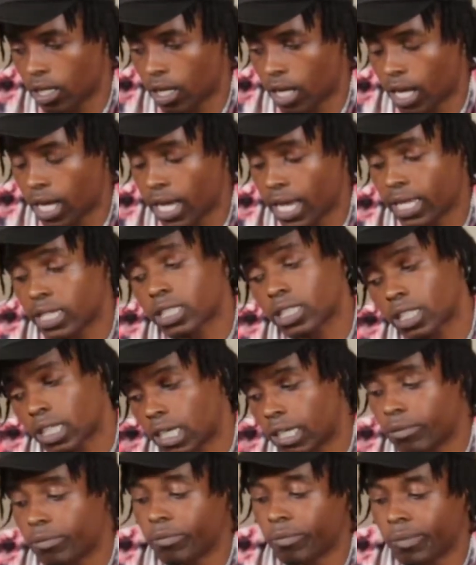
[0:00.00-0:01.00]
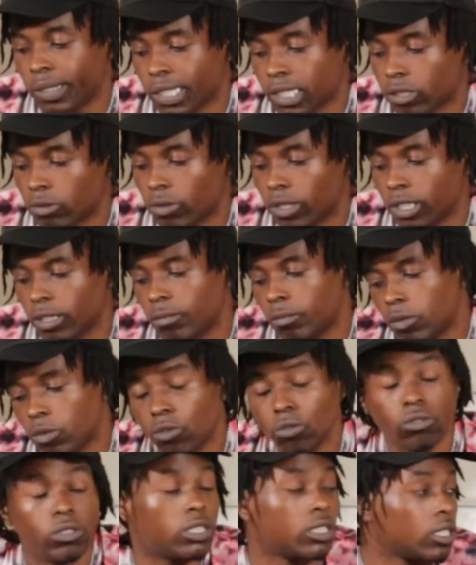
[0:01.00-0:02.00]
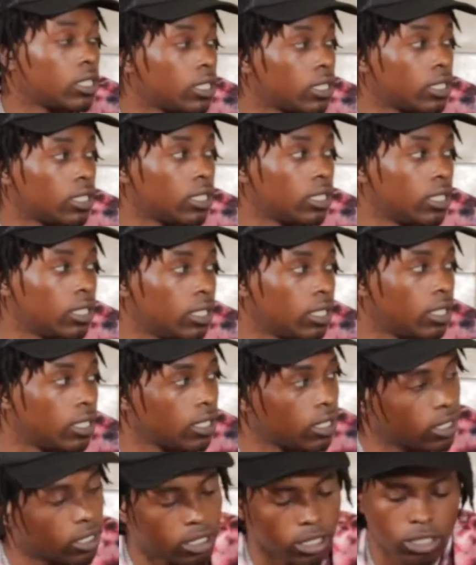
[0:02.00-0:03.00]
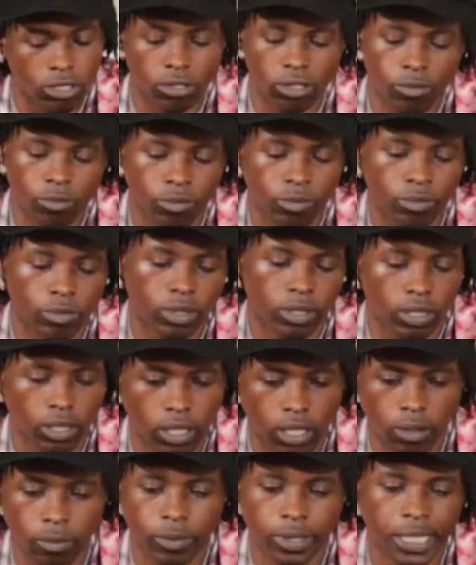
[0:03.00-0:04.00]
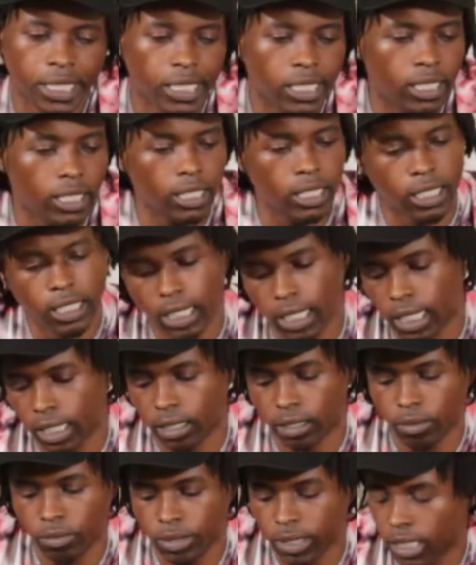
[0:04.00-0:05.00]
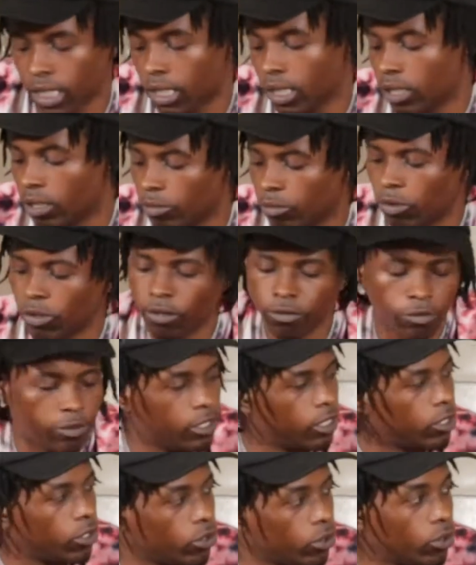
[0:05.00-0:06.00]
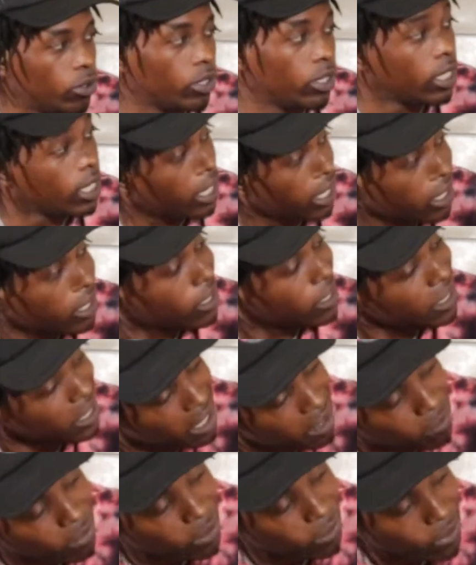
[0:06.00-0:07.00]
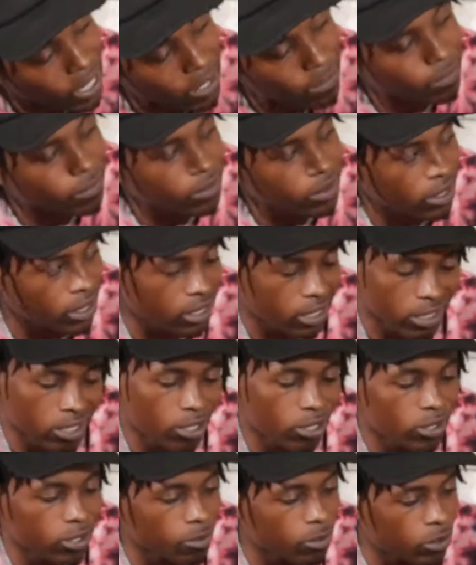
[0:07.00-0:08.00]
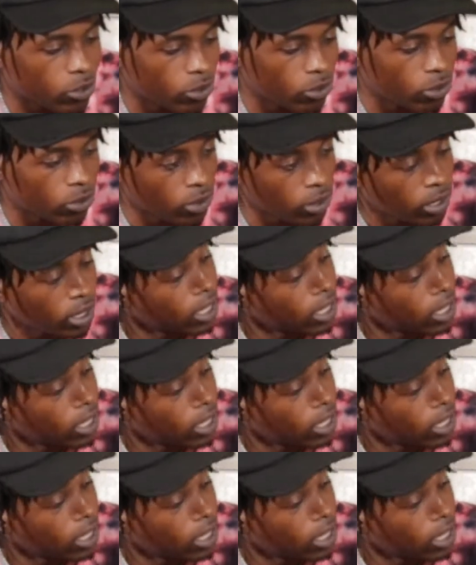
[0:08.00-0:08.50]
I had started messing with the music. So I'm in the hood, like, I'm telling him, bro, I'm finna do it. And he hearing me rap the songs I'm doing.